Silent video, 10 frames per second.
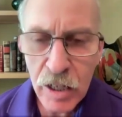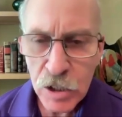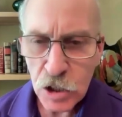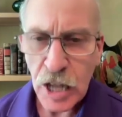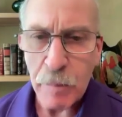
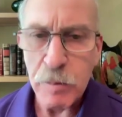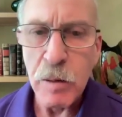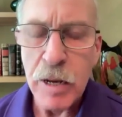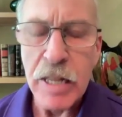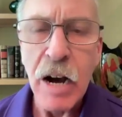just happened to
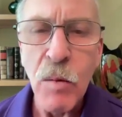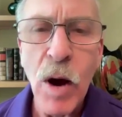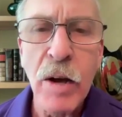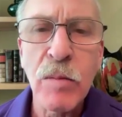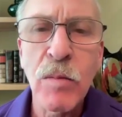be that
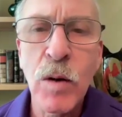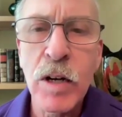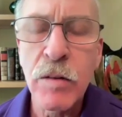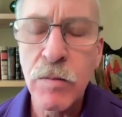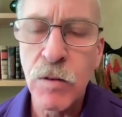way when
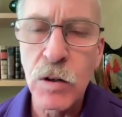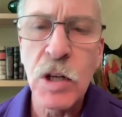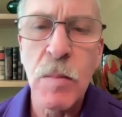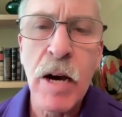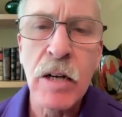you first
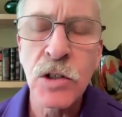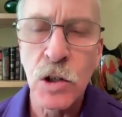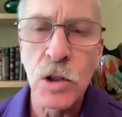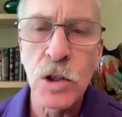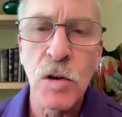come out of
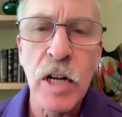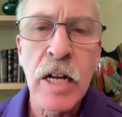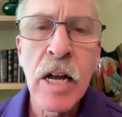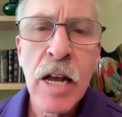surgery.